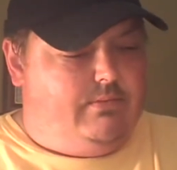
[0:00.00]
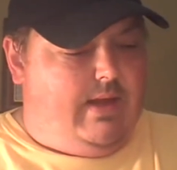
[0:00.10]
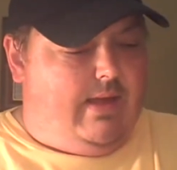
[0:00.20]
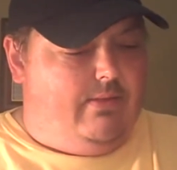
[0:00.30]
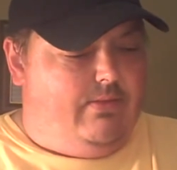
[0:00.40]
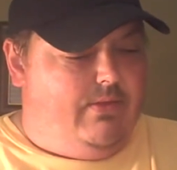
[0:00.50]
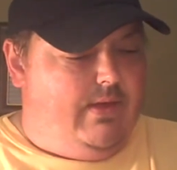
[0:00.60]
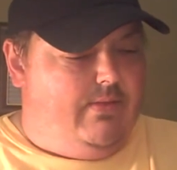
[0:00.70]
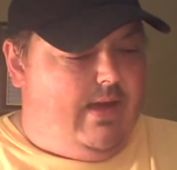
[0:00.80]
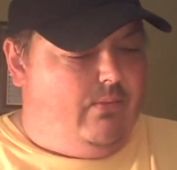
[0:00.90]
got
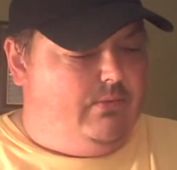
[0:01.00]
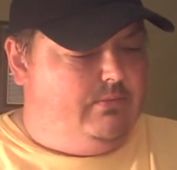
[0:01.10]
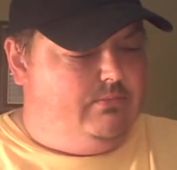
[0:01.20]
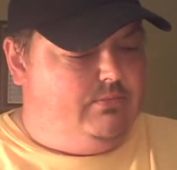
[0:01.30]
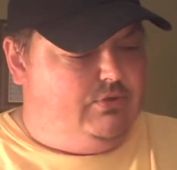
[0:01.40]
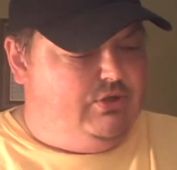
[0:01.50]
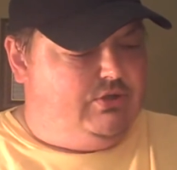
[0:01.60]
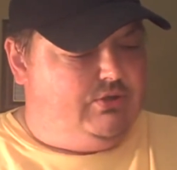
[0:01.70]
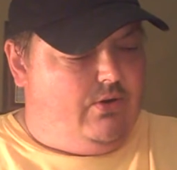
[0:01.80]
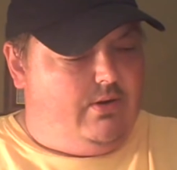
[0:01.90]
that one just
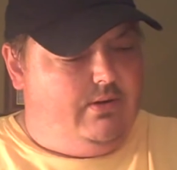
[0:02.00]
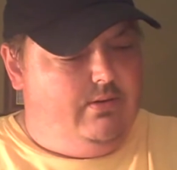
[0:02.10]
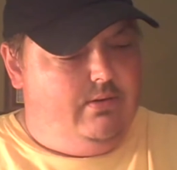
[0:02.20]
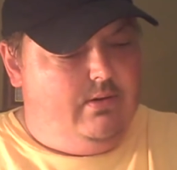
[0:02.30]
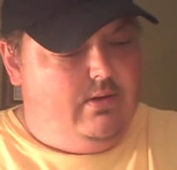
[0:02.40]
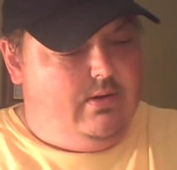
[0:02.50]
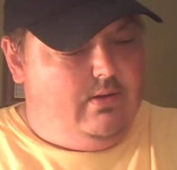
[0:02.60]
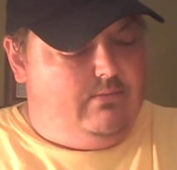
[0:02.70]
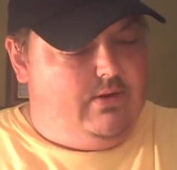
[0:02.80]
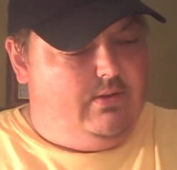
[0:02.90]
started.
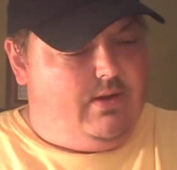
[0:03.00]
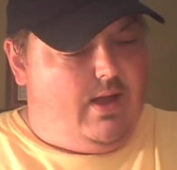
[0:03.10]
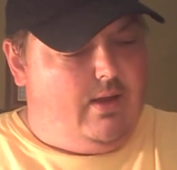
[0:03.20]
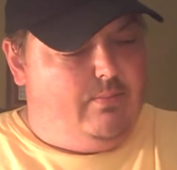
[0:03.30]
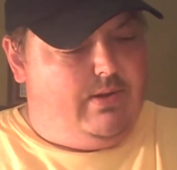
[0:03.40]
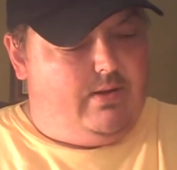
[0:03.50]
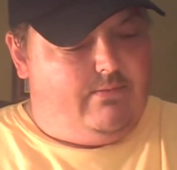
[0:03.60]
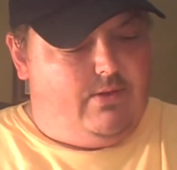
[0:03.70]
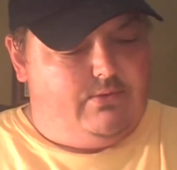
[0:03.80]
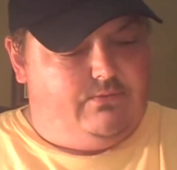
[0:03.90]
Done the cockpit. I've
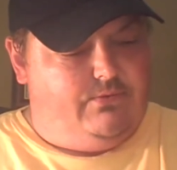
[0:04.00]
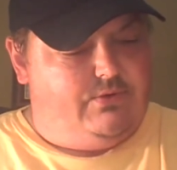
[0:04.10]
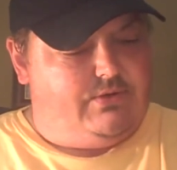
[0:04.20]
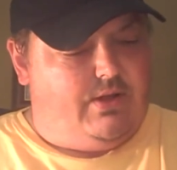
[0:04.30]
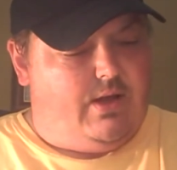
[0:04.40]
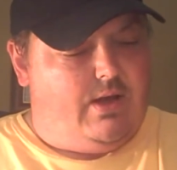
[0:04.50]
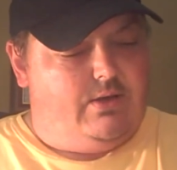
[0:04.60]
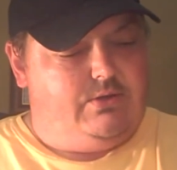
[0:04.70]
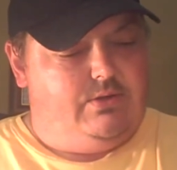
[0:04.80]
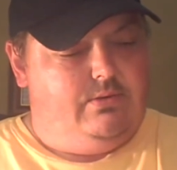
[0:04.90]
closed the
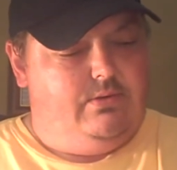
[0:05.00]
fuselage.